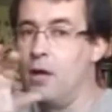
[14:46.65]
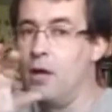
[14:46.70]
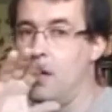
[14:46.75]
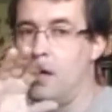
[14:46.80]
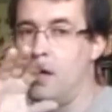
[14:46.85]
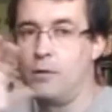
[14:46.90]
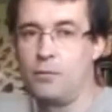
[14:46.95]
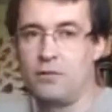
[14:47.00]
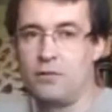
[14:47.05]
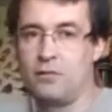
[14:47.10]

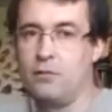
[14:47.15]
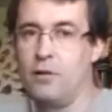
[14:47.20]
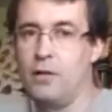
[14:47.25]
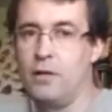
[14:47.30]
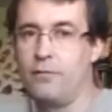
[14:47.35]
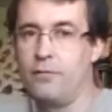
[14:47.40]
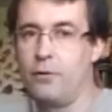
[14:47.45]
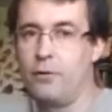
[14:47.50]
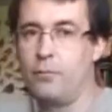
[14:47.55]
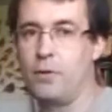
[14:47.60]
It was clear
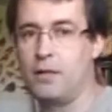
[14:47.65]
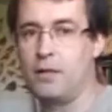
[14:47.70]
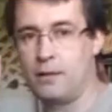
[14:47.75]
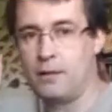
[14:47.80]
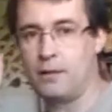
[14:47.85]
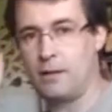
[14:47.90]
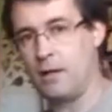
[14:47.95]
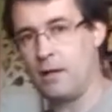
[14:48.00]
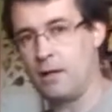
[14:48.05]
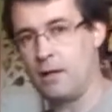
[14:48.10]
for me that
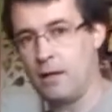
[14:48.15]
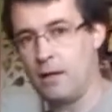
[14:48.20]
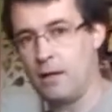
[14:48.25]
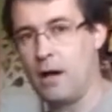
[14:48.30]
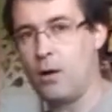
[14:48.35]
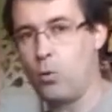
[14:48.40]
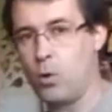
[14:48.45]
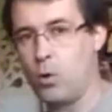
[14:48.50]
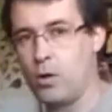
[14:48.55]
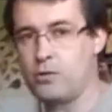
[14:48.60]
I
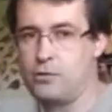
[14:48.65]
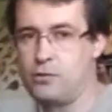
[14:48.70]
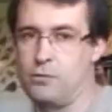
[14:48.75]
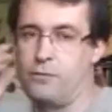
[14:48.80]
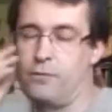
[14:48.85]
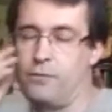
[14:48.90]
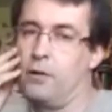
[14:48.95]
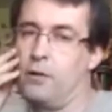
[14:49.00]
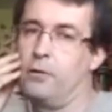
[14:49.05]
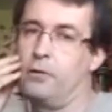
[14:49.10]
want to
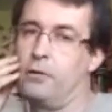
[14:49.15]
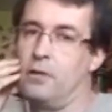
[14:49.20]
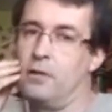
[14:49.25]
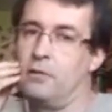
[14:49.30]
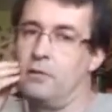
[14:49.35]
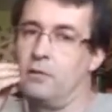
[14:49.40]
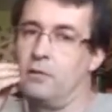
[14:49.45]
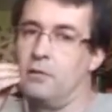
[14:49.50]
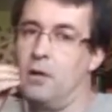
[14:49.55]
follow this